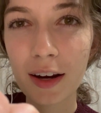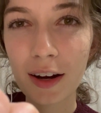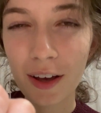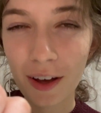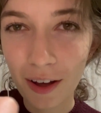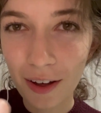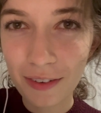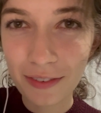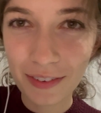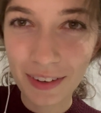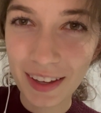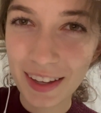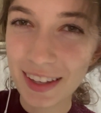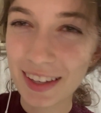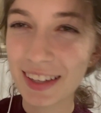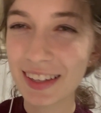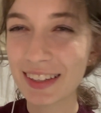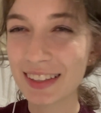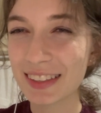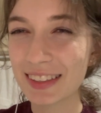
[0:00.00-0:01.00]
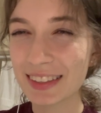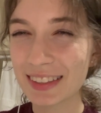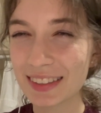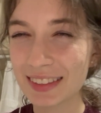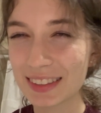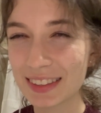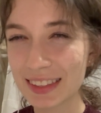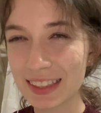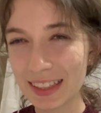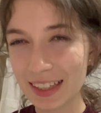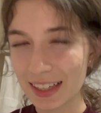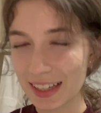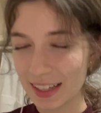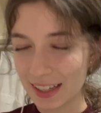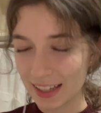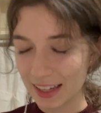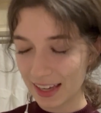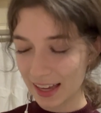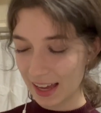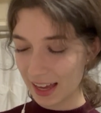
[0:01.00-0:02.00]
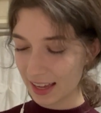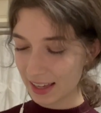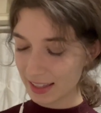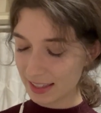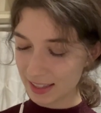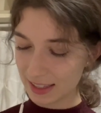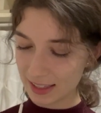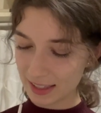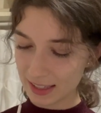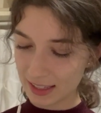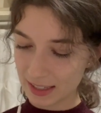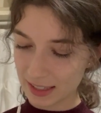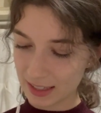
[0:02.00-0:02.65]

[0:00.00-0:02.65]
Coffee. Yes.